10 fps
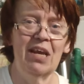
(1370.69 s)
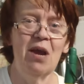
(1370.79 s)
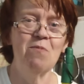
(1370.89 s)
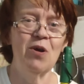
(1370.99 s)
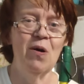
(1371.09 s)
the
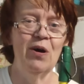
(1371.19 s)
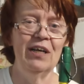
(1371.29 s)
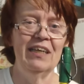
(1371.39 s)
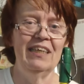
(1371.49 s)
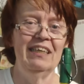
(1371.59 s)
camera
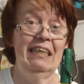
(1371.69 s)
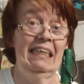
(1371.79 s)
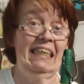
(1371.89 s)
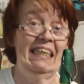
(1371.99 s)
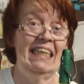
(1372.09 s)
going, and
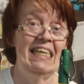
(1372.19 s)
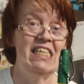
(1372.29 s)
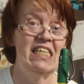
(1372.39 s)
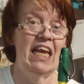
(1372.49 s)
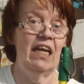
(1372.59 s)

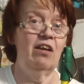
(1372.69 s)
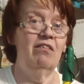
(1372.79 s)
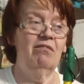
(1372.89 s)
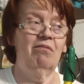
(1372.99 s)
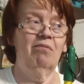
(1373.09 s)
he's like
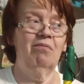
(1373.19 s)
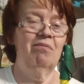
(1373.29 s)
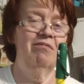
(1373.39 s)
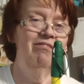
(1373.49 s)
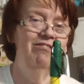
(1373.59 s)

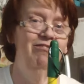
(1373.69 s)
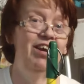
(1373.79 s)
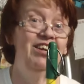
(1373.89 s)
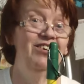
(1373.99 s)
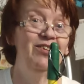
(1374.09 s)

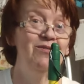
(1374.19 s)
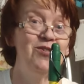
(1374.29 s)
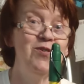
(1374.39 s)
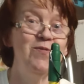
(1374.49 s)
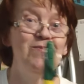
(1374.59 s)
right here in the
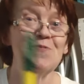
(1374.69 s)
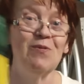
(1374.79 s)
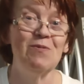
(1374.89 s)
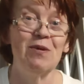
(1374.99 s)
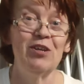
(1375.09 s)
room.
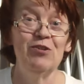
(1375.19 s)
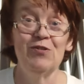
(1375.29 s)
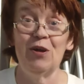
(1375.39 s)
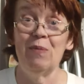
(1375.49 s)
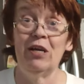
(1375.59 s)
What am I going to
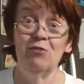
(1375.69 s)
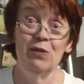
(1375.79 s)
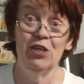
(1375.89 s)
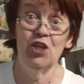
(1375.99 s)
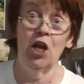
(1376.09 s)
do? Tell my
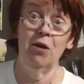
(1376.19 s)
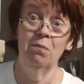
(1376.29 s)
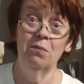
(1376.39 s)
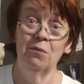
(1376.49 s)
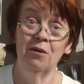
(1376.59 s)
husband to shut up.
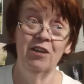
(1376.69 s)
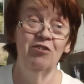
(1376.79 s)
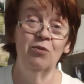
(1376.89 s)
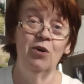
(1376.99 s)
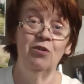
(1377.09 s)

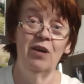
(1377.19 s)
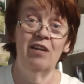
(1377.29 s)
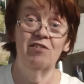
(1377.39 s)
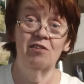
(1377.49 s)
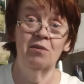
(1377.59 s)
He's the one who
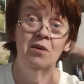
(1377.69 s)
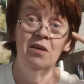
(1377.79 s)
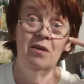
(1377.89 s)
has the